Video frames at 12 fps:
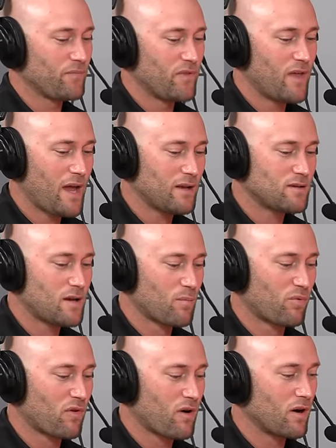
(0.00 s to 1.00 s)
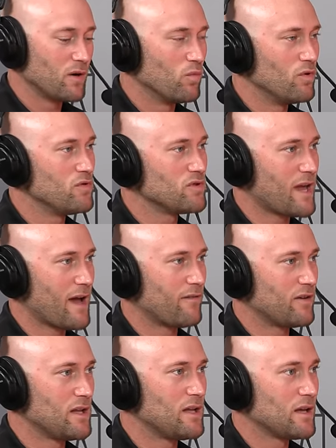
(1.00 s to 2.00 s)
that temporary wound
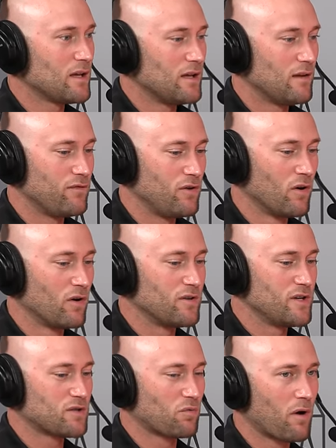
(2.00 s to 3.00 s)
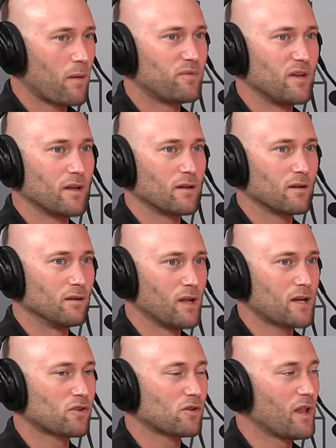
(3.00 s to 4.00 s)
cavity, if you're disrupting
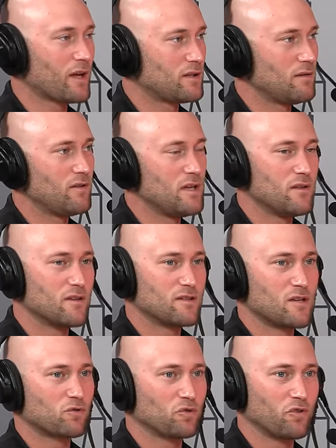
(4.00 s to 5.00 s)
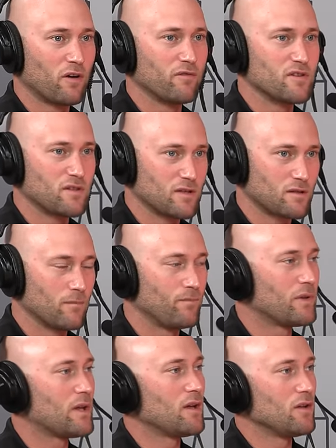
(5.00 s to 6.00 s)
electrical activity in the central nervous system,
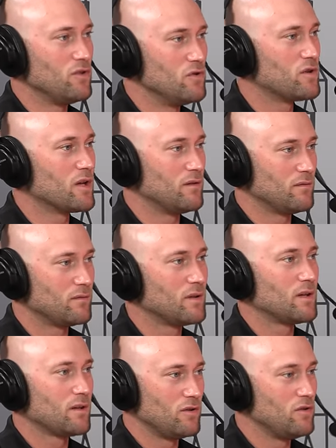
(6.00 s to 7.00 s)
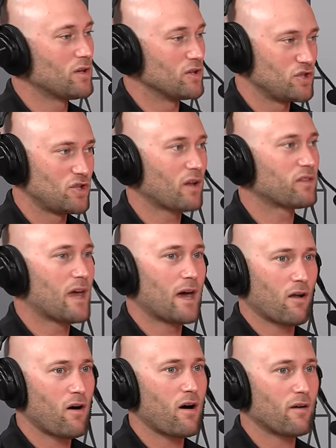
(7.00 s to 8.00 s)
you can... you can shut
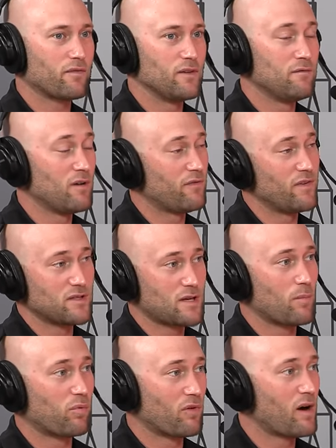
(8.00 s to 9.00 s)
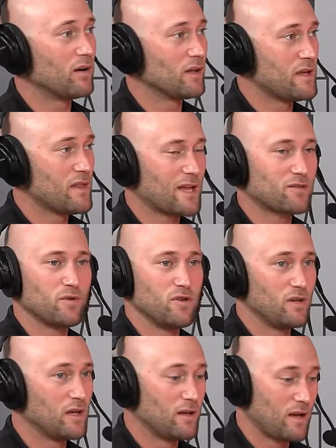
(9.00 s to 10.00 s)
that off, even if it's temporarily, and that's when
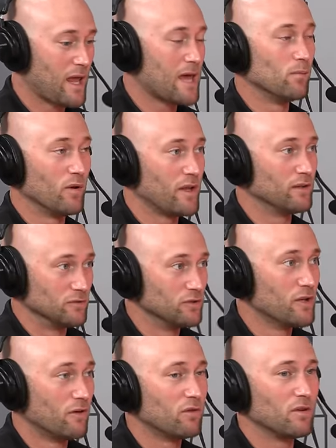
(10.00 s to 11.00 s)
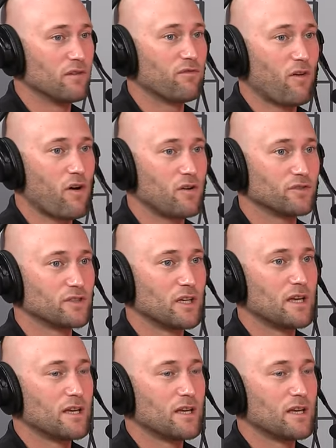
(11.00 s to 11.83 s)
you get an animal that literally falls